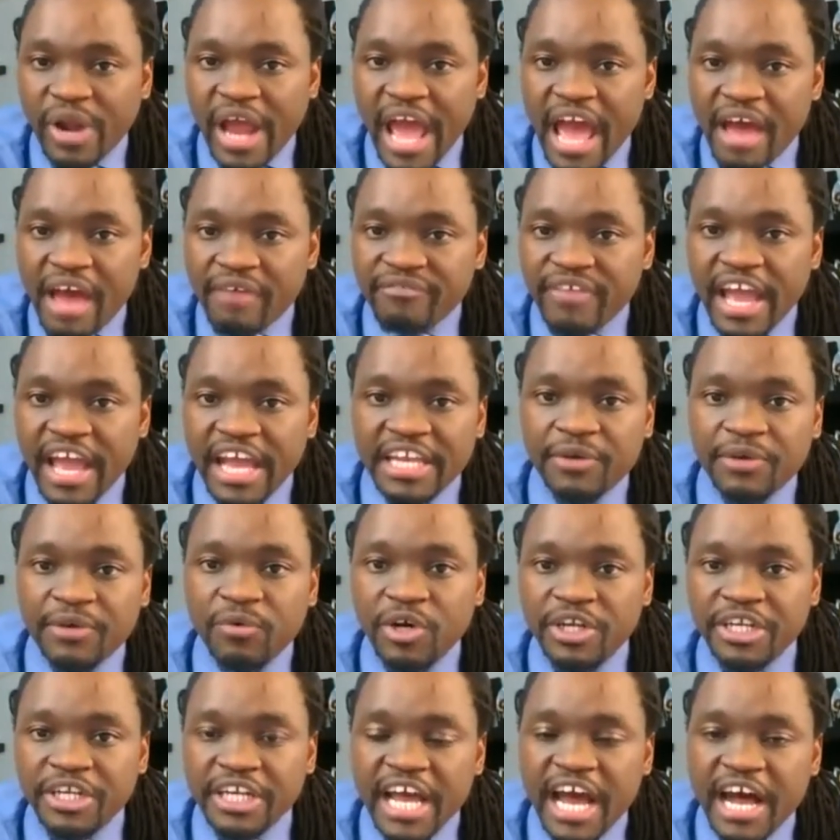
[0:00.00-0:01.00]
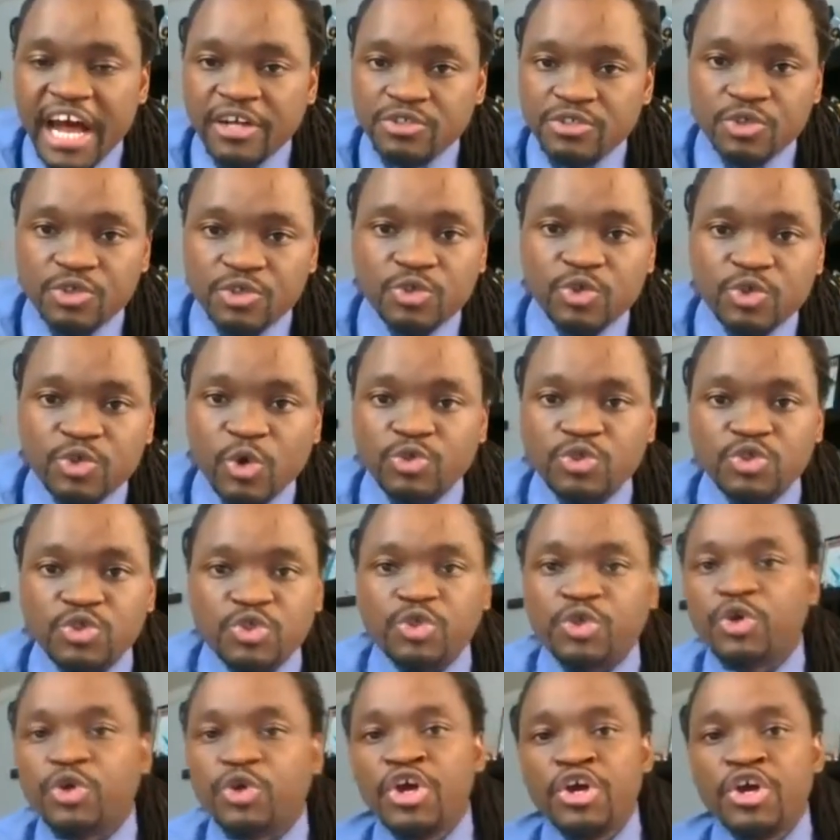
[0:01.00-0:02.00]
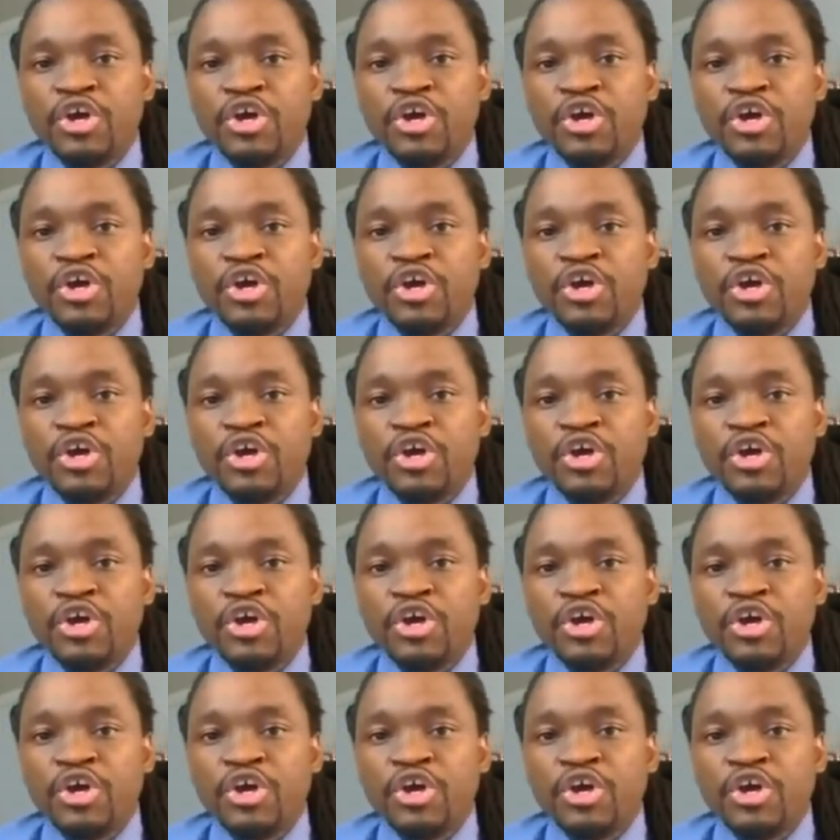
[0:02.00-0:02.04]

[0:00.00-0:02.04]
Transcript: have anyone else to talk to.